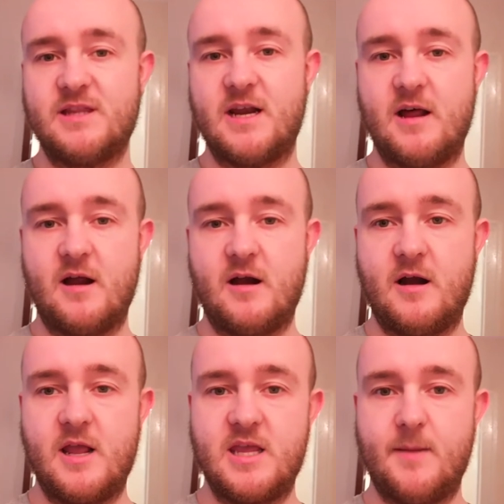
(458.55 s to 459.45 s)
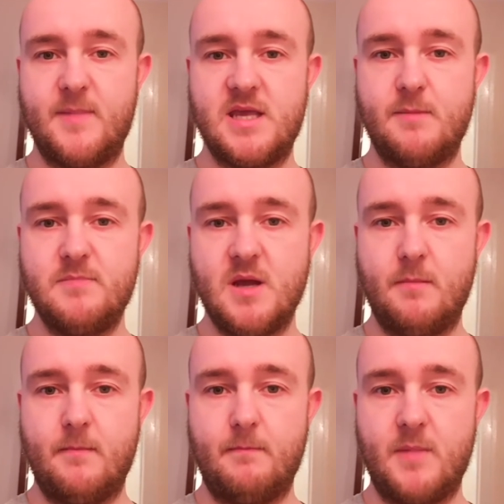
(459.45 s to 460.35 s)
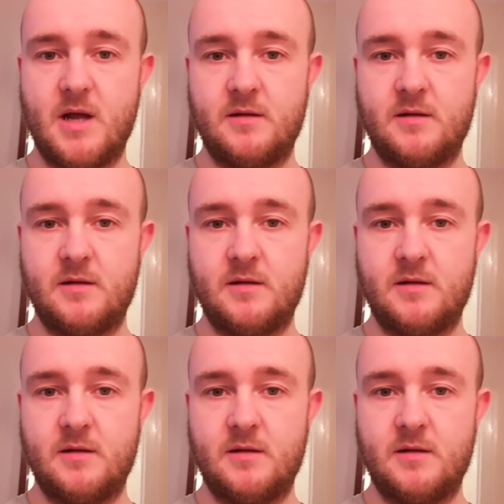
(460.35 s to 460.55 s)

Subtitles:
dinner. Yummy, yum, yum.